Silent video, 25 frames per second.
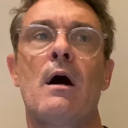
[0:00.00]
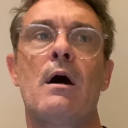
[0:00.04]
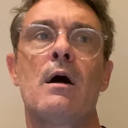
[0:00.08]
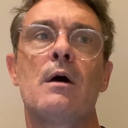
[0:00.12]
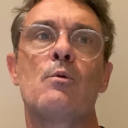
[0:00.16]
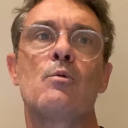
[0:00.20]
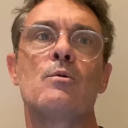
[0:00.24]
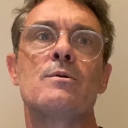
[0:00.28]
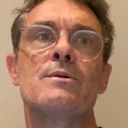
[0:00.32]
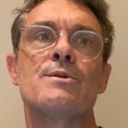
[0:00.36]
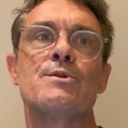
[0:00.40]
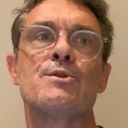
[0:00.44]
I
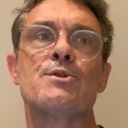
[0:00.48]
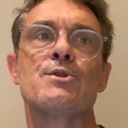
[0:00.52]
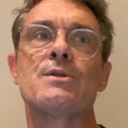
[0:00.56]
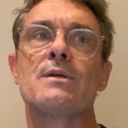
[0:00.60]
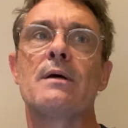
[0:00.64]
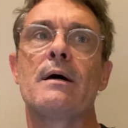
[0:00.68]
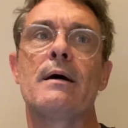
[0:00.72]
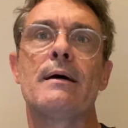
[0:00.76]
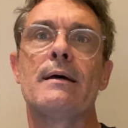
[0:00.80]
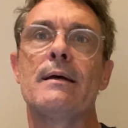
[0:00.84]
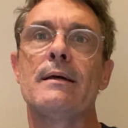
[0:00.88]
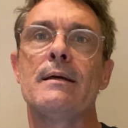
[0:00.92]

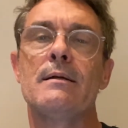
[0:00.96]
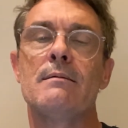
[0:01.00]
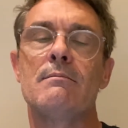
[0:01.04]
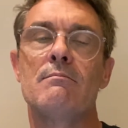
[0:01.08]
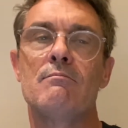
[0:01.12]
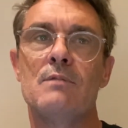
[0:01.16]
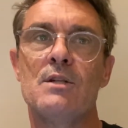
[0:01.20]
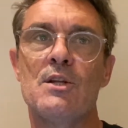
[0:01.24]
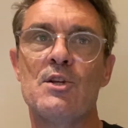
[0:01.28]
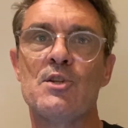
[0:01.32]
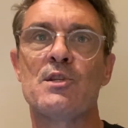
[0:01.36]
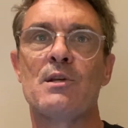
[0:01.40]
was a
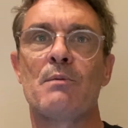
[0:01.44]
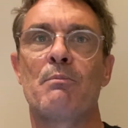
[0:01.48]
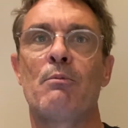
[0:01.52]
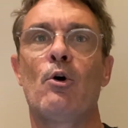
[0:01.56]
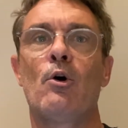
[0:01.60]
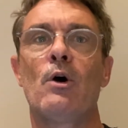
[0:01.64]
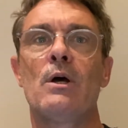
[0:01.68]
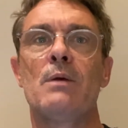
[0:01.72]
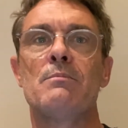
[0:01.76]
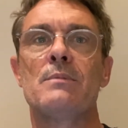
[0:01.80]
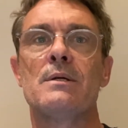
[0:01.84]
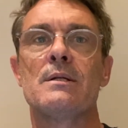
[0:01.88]

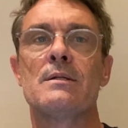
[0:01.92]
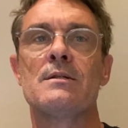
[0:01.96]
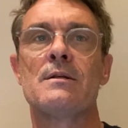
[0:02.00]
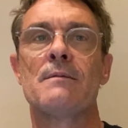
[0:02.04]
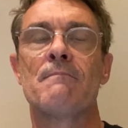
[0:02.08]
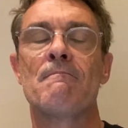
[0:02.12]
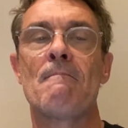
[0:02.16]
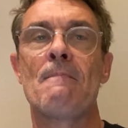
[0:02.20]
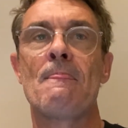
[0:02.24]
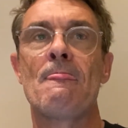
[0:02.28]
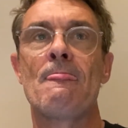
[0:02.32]
disappointment.